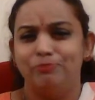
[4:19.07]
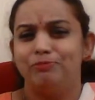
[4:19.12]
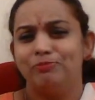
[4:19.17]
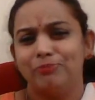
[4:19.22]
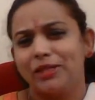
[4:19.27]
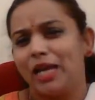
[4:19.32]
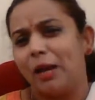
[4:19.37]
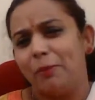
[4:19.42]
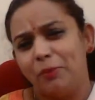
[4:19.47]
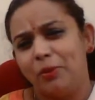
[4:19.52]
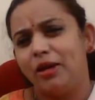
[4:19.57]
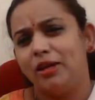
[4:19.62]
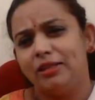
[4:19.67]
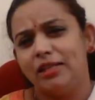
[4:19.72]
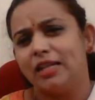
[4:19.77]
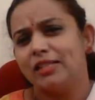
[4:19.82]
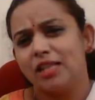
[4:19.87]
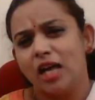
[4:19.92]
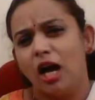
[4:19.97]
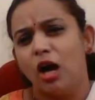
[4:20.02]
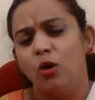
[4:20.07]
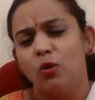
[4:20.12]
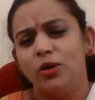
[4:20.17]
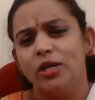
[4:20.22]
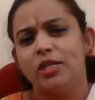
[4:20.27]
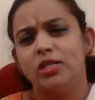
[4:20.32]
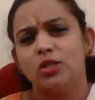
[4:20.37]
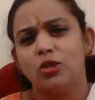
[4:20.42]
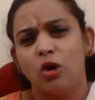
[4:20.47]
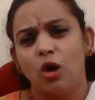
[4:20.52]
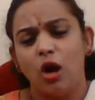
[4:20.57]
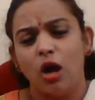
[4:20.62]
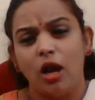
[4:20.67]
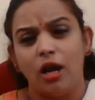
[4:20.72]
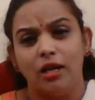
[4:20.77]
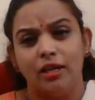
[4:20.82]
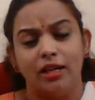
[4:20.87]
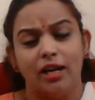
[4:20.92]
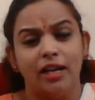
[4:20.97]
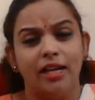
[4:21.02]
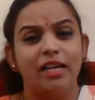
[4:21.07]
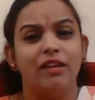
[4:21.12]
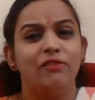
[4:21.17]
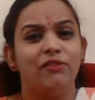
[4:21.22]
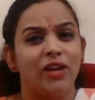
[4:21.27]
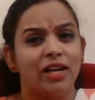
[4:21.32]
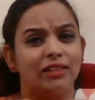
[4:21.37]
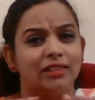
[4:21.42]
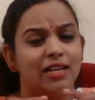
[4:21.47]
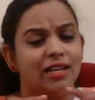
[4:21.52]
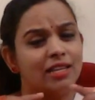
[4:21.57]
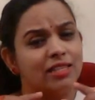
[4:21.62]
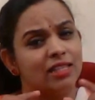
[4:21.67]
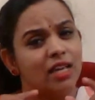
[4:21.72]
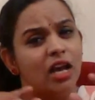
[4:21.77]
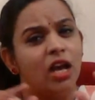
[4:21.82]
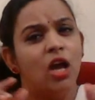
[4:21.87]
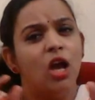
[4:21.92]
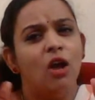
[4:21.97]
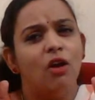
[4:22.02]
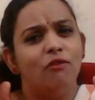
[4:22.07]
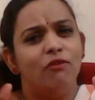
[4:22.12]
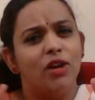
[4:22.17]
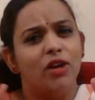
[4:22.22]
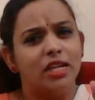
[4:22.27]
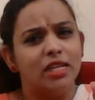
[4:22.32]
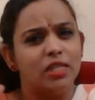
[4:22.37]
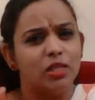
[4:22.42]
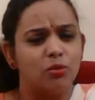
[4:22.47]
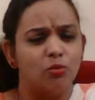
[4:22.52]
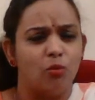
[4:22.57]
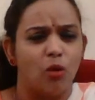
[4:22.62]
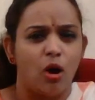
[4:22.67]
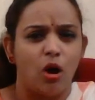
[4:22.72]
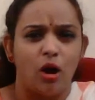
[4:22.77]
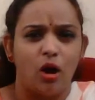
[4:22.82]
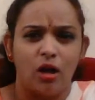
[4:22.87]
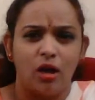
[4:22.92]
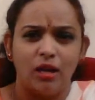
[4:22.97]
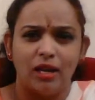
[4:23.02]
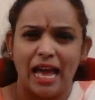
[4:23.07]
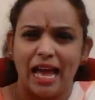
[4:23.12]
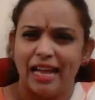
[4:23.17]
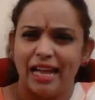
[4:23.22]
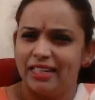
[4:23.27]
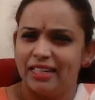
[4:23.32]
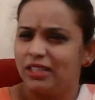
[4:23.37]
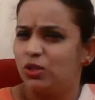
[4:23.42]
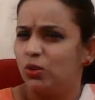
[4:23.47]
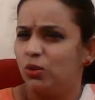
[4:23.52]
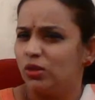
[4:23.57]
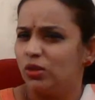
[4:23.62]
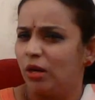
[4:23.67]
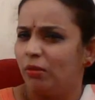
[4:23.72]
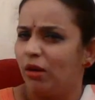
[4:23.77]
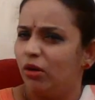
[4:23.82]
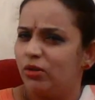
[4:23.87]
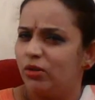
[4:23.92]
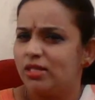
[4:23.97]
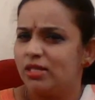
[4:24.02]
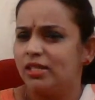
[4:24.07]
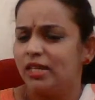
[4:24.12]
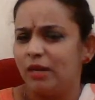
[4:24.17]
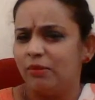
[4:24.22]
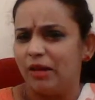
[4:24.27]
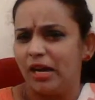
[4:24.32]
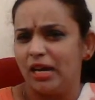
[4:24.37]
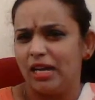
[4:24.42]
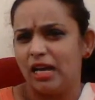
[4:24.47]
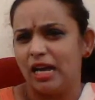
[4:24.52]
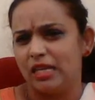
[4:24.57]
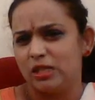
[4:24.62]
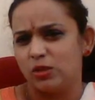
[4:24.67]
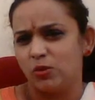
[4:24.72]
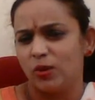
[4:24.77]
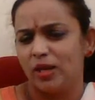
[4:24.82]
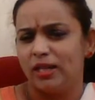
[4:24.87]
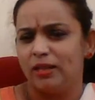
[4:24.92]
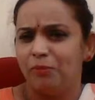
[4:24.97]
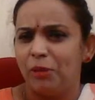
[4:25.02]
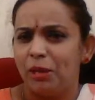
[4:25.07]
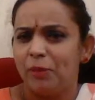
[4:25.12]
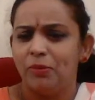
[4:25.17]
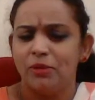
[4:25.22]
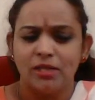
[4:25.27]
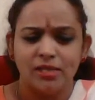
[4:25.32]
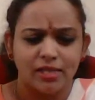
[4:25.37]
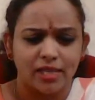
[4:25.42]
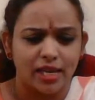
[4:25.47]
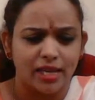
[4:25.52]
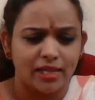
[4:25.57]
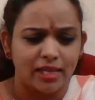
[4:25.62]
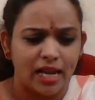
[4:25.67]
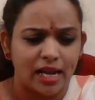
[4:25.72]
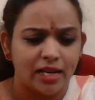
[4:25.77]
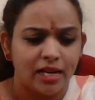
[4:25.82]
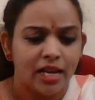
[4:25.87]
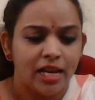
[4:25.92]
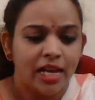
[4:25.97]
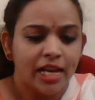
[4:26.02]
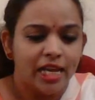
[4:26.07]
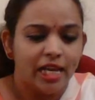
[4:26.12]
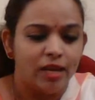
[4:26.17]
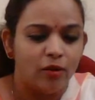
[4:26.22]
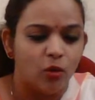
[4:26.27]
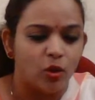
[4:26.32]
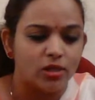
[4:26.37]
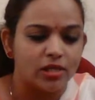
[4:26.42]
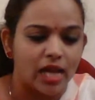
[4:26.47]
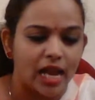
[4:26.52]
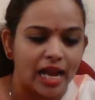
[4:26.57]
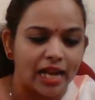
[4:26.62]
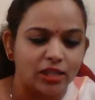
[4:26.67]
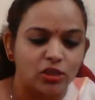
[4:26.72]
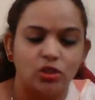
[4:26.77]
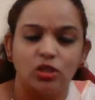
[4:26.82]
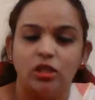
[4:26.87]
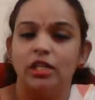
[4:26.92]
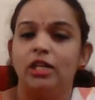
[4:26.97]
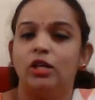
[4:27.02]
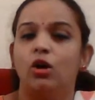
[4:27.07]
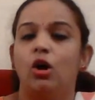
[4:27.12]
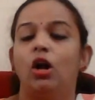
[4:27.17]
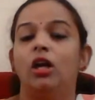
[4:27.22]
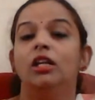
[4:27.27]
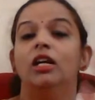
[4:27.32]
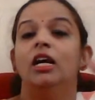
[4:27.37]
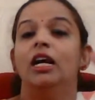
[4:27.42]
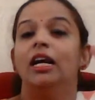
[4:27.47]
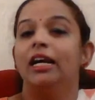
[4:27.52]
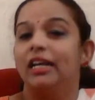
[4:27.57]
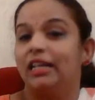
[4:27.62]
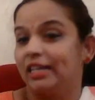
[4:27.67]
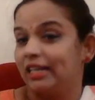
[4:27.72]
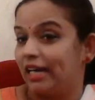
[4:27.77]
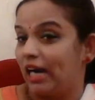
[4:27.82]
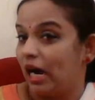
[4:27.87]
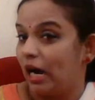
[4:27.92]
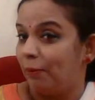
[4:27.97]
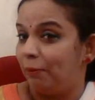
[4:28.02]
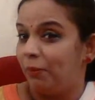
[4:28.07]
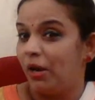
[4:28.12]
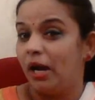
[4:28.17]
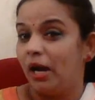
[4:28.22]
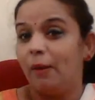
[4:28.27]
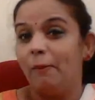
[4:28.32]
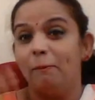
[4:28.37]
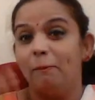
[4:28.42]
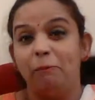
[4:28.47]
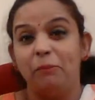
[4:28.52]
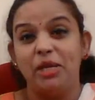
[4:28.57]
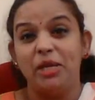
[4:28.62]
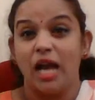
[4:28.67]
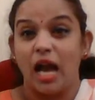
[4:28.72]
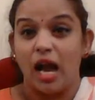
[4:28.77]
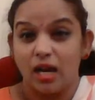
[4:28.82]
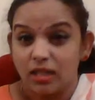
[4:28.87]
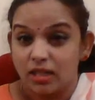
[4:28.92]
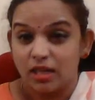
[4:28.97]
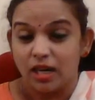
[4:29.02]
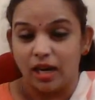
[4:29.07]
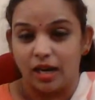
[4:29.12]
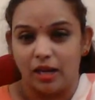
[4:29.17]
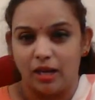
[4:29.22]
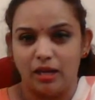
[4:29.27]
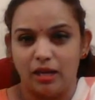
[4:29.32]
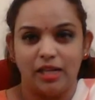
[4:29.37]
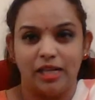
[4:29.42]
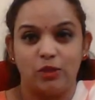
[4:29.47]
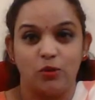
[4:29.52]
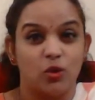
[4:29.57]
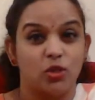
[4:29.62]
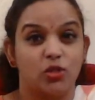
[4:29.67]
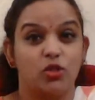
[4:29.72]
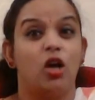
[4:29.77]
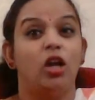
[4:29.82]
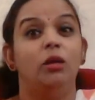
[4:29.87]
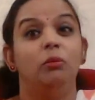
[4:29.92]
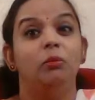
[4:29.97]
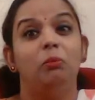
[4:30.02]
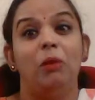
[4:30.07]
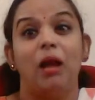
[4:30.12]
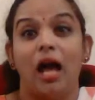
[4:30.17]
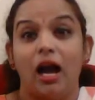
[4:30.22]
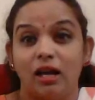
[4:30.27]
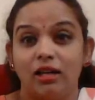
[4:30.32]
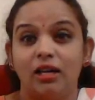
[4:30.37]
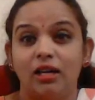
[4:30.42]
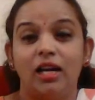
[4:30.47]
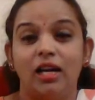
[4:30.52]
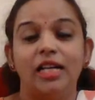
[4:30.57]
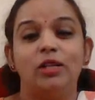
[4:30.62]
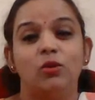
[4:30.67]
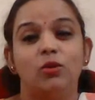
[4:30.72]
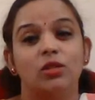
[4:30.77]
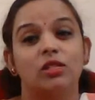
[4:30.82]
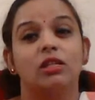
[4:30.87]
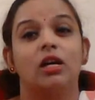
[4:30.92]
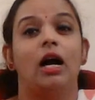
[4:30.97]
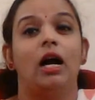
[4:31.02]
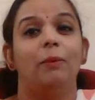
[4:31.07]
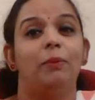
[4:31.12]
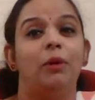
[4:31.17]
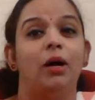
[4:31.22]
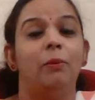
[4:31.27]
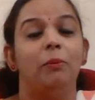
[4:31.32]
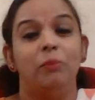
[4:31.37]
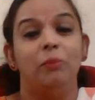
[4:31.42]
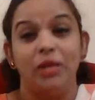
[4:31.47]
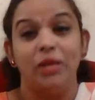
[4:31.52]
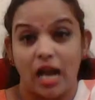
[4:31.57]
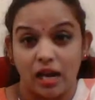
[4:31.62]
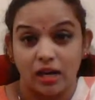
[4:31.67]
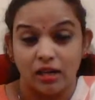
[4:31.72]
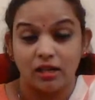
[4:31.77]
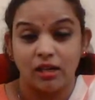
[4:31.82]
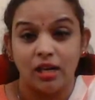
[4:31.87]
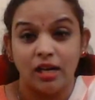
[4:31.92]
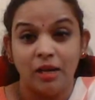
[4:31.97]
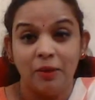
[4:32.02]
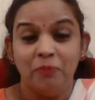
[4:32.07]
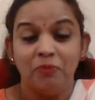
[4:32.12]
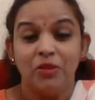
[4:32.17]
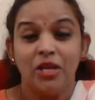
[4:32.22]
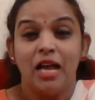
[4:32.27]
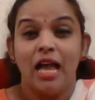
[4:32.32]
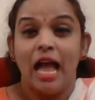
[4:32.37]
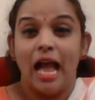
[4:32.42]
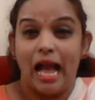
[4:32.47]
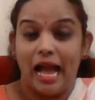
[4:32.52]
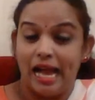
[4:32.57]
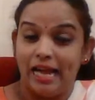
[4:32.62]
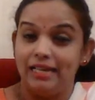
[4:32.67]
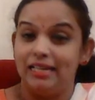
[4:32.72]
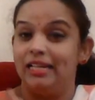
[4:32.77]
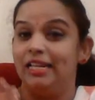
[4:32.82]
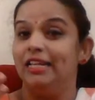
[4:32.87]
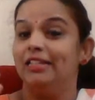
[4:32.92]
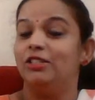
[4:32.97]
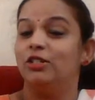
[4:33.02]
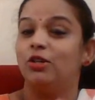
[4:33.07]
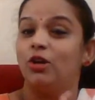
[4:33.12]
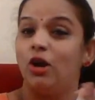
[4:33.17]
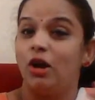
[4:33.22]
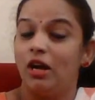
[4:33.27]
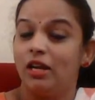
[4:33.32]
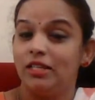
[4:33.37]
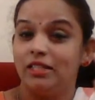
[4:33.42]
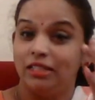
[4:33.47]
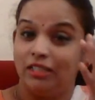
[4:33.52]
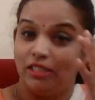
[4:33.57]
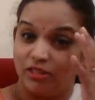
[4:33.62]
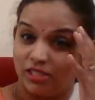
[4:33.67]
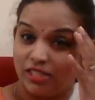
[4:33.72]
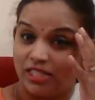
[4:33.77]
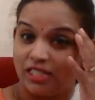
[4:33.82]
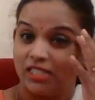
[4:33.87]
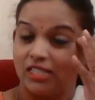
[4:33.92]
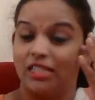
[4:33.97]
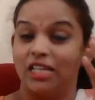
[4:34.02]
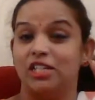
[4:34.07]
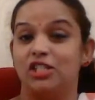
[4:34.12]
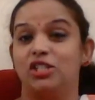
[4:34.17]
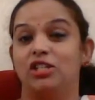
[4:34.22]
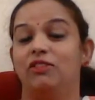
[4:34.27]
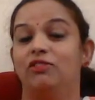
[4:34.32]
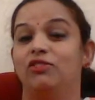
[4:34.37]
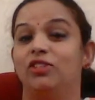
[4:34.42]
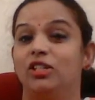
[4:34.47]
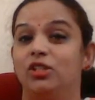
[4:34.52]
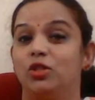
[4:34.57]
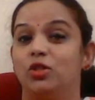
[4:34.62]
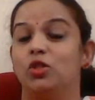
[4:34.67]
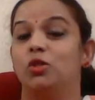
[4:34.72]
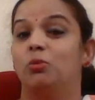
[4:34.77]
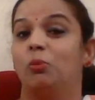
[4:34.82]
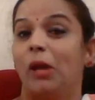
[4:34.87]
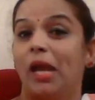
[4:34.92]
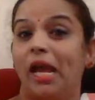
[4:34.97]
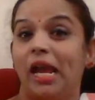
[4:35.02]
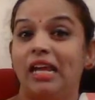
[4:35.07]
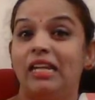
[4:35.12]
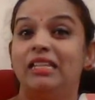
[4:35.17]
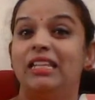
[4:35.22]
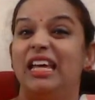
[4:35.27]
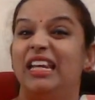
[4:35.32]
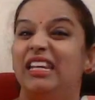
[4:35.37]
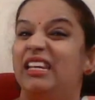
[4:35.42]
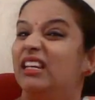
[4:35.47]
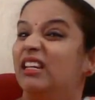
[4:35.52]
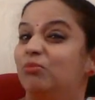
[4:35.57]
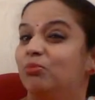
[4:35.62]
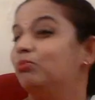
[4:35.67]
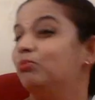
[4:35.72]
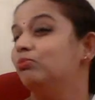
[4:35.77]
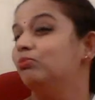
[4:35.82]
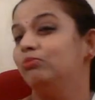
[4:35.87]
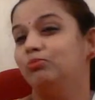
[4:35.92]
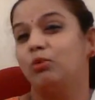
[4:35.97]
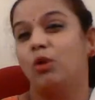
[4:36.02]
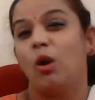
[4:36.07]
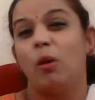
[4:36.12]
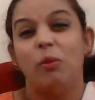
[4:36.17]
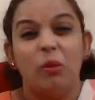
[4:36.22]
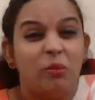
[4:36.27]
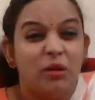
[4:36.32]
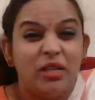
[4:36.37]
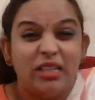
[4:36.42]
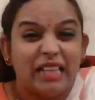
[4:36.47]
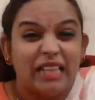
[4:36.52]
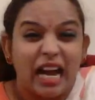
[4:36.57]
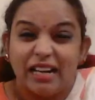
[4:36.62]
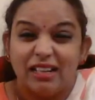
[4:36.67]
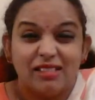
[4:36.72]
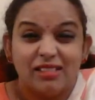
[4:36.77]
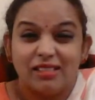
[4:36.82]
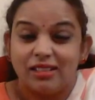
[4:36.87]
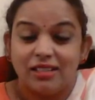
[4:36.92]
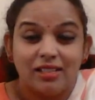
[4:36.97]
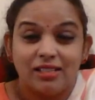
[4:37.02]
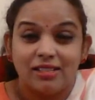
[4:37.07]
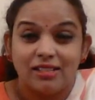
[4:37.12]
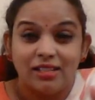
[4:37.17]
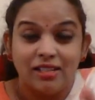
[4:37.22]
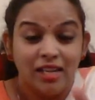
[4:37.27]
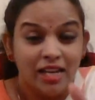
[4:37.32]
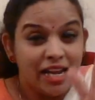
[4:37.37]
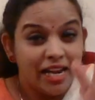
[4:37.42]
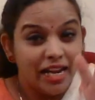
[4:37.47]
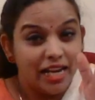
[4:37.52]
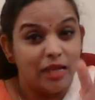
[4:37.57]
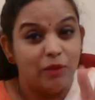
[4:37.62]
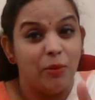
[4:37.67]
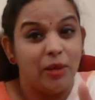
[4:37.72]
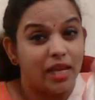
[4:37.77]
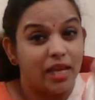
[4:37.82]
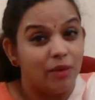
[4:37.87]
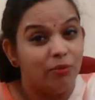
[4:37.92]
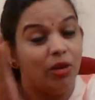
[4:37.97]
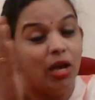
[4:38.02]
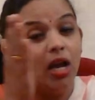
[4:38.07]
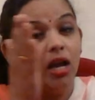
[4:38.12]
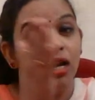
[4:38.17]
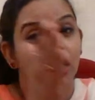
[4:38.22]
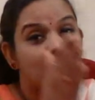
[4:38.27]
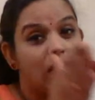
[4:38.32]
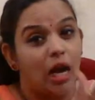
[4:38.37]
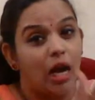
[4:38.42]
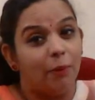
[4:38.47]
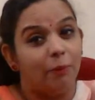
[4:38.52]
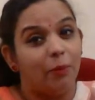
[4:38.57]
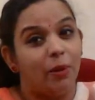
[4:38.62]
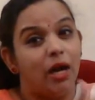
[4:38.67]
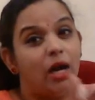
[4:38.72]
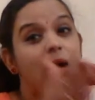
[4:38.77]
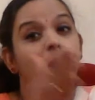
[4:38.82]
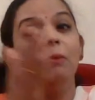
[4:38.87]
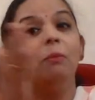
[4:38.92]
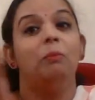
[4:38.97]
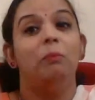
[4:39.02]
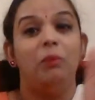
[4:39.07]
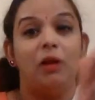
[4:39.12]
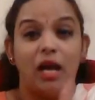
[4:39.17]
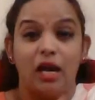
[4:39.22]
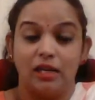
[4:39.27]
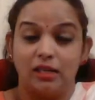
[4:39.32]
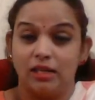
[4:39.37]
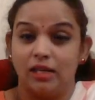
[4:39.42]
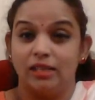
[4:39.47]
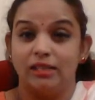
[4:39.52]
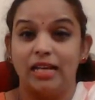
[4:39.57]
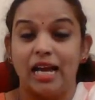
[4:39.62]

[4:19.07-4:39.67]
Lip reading: Kappa, that's how he's called. In fact, there is a very small anecdote about his name as well. People say that he was actually called Kappa Bianca. It was not Blanca, it was Kappa Bianca. And later on, since they shifted to Spain, then probably that is the reason it became Kappa Blanca.